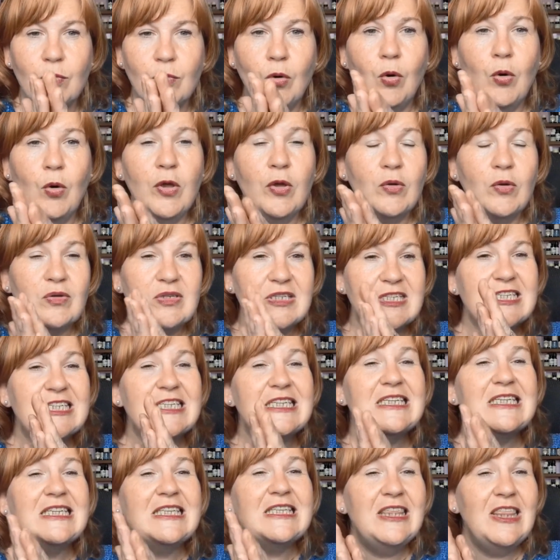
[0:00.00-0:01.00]
oil
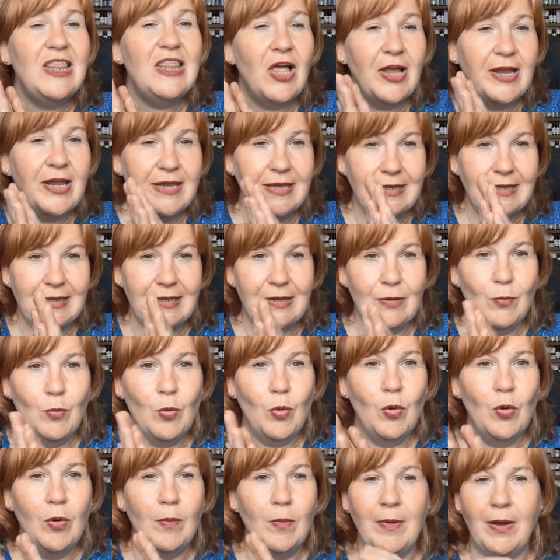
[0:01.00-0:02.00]
slightly
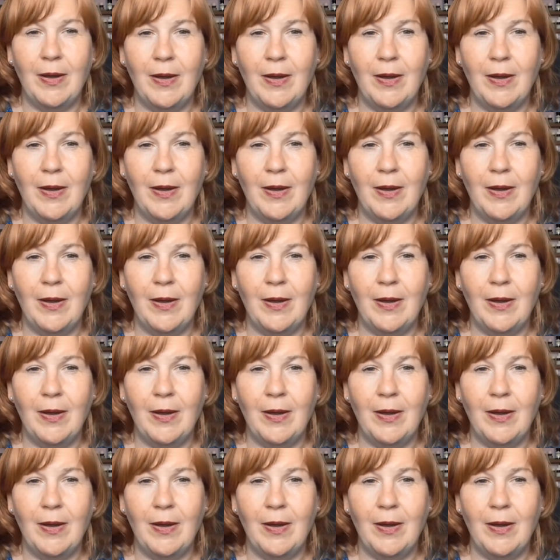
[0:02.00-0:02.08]
warm.